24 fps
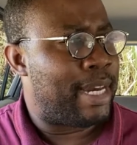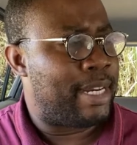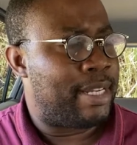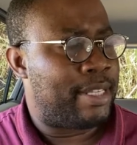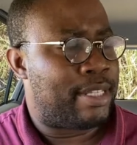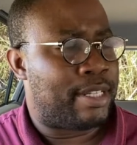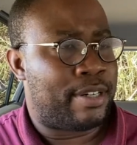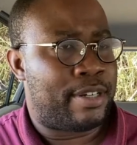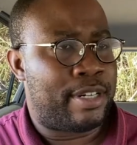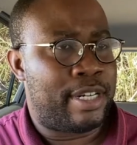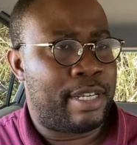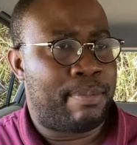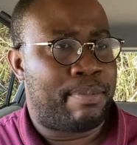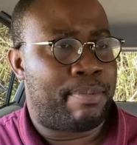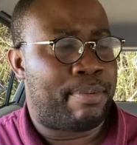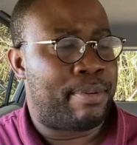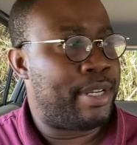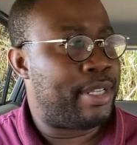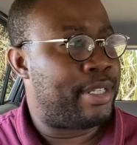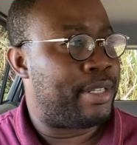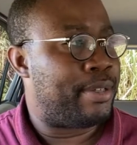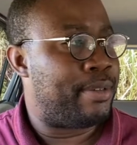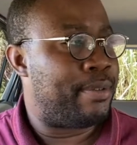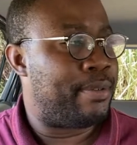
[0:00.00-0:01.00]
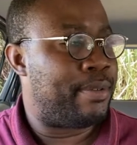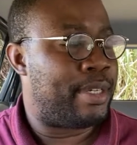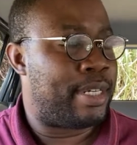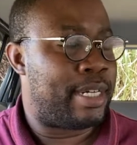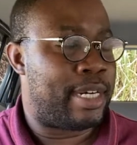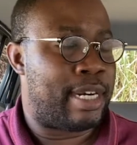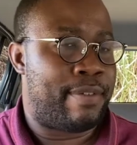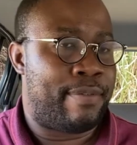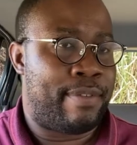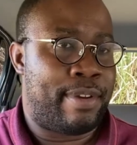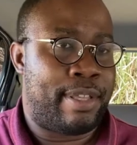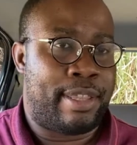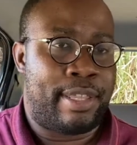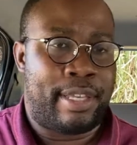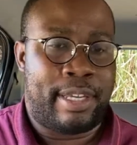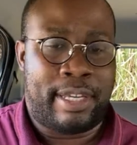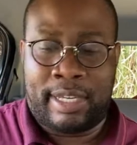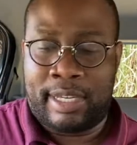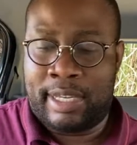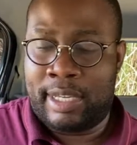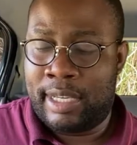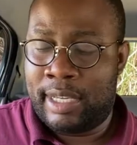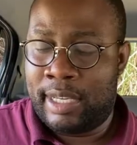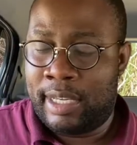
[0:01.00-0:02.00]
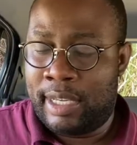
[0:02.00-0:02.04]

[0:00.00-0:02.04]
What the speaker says: It's already pre-tuned and everything,